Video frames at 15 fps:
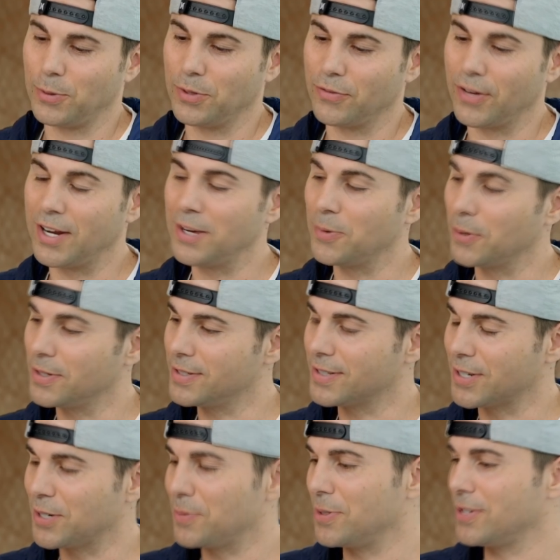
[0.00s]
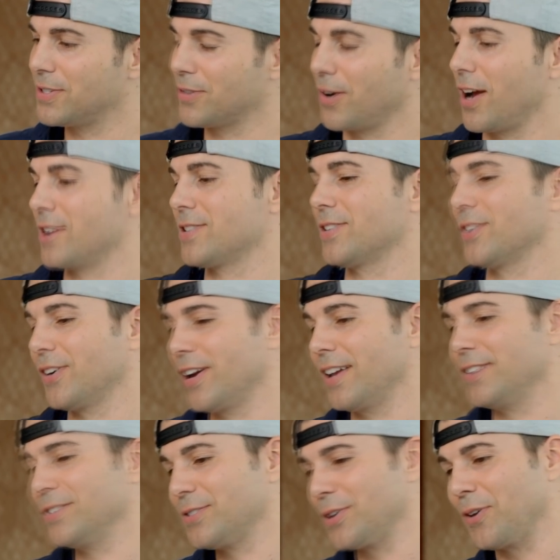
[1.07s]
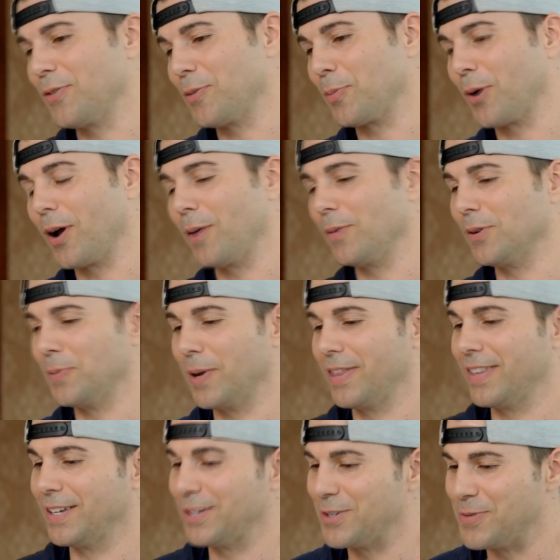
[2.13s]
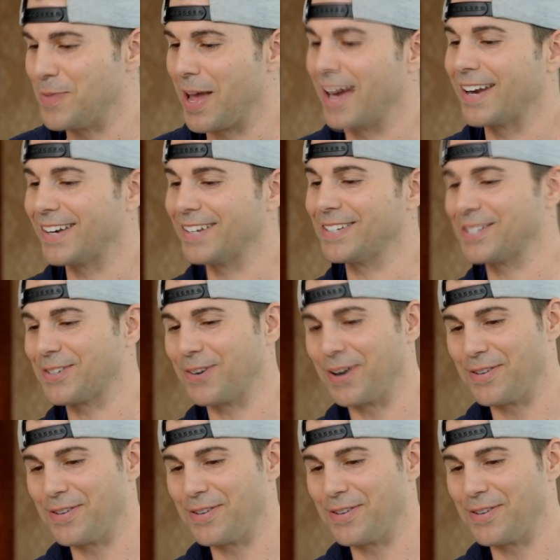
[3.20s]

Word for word: Well, if anyone's going to be scratching their head to solve the problem, I think humanity is